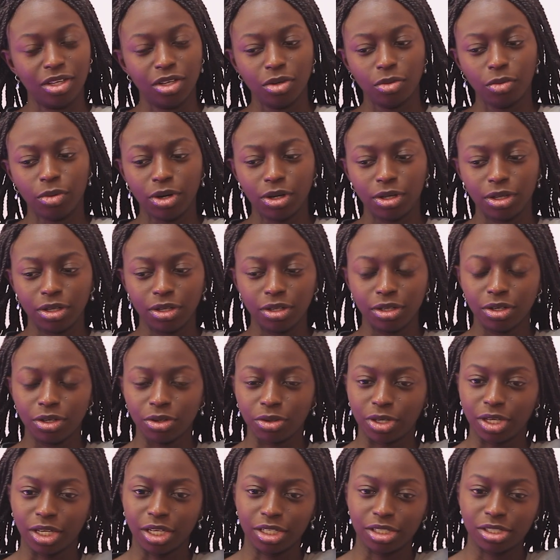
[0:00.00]
Well,
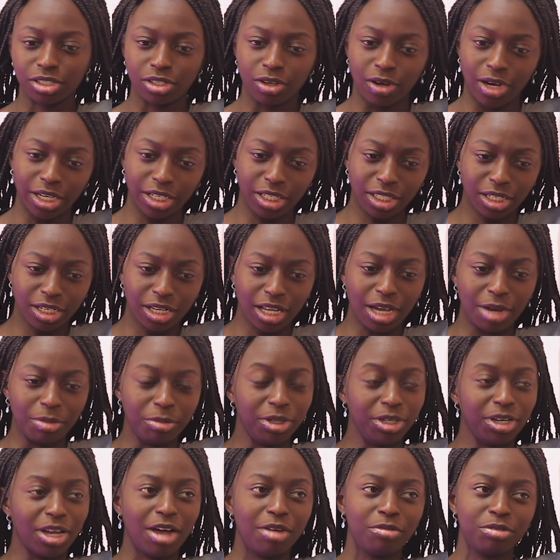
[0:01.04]
okay, so I can, I
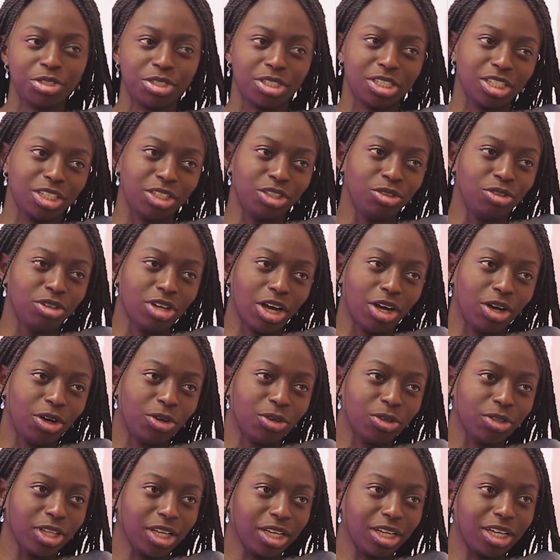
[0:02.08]
mean, obviously, you know,
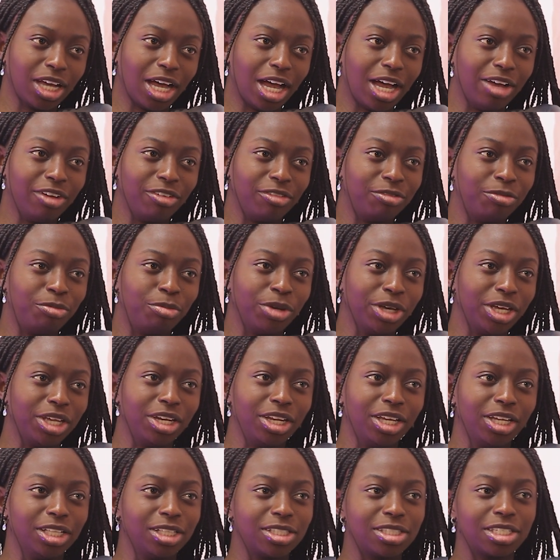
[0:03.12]
like, I've been
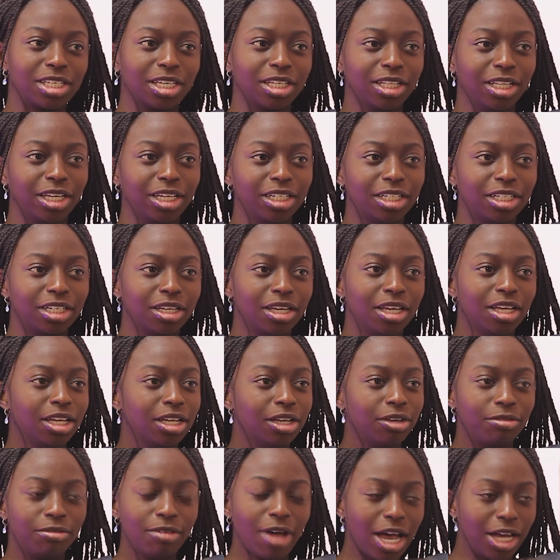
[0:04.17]
into, like,
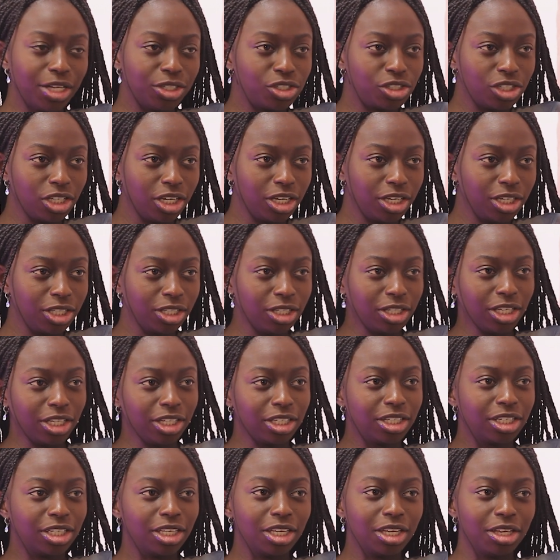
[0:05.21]
fashion, mm-hmm.
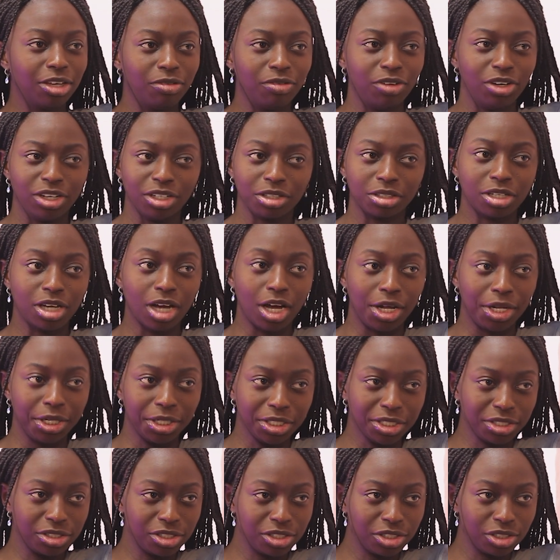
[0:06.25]
like, even in
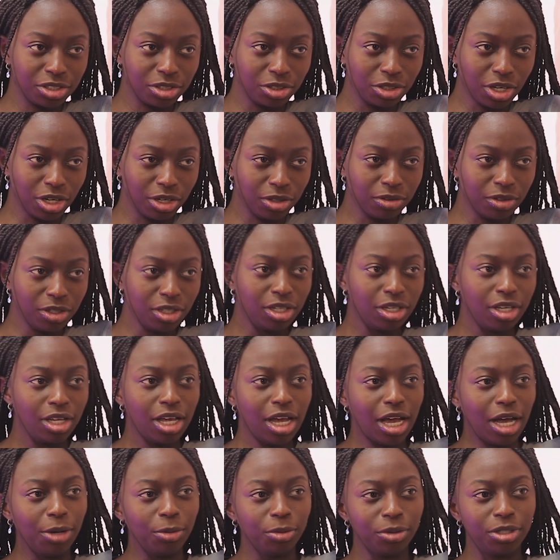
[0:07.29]
college, you know? Yeah.
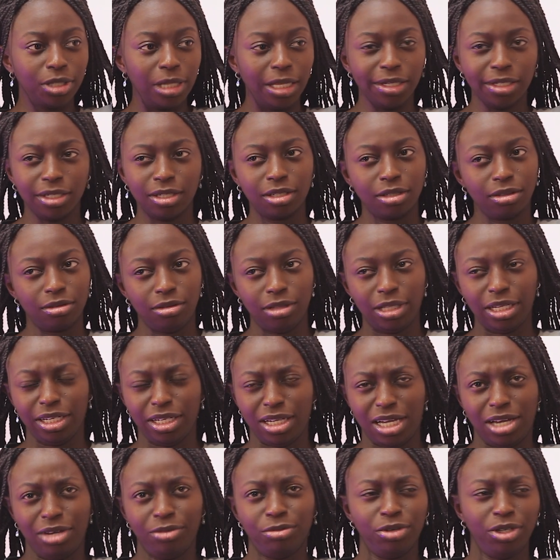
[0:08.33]
I would, like, like,
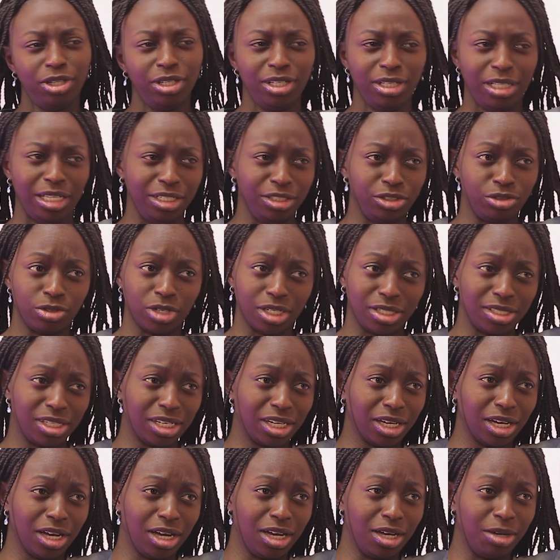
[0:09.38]
I really like dressing
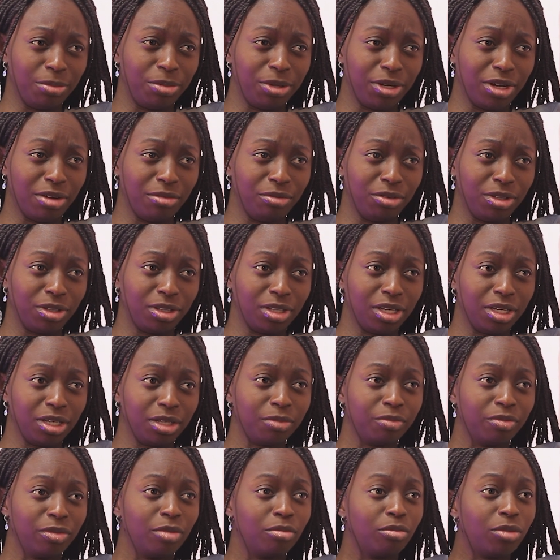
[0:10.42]
up and everything,
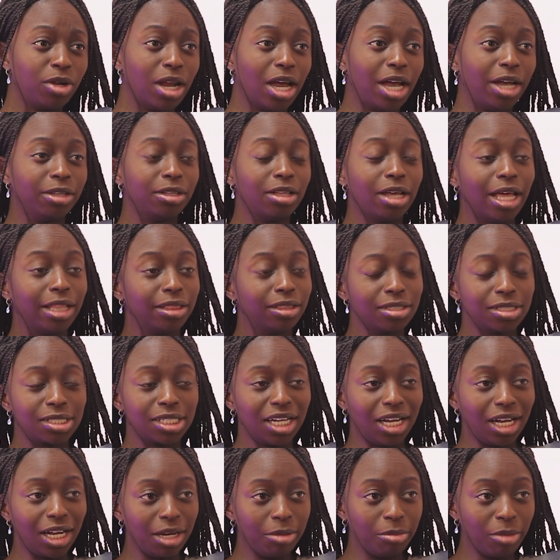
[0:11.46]
but I, at the
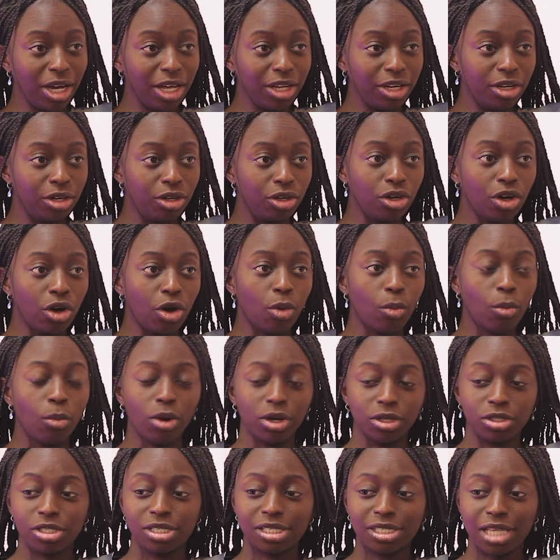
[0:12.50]
time, I didn't know what
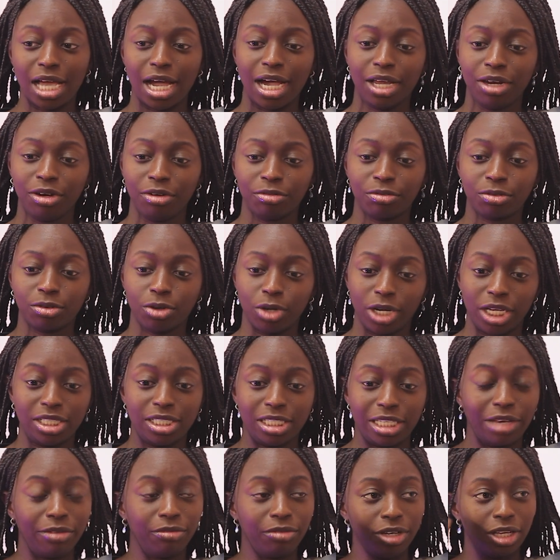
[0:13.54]
side of
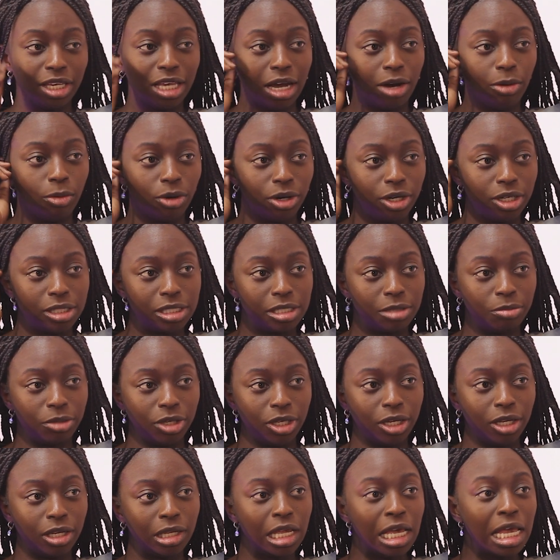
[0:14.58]
creativity I wanted to be
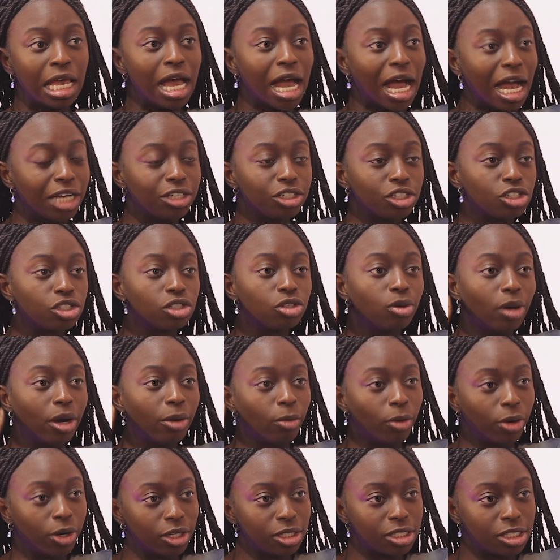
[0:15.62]
in. Mm-hmm. I just knew I
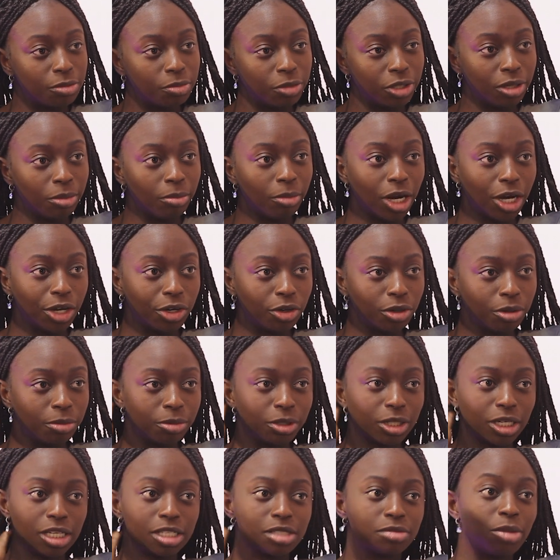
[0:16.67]
wanted to be a model
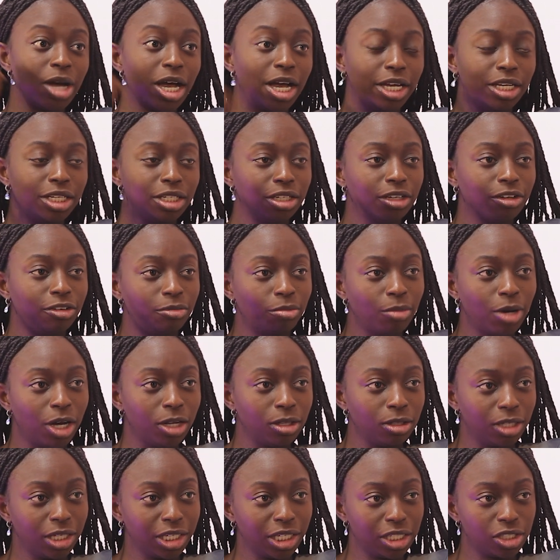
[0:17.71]
because my idea of
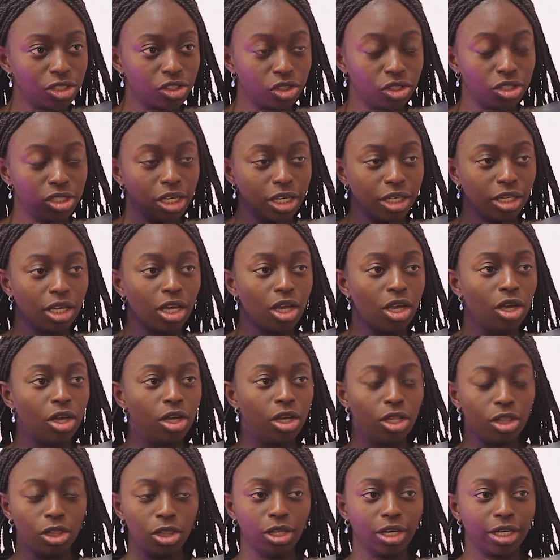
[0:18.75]
modeling is just, like,
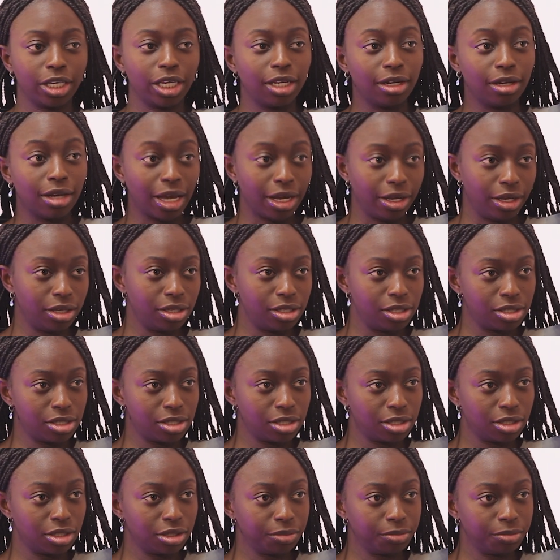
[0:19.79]
looking nice. Yeah.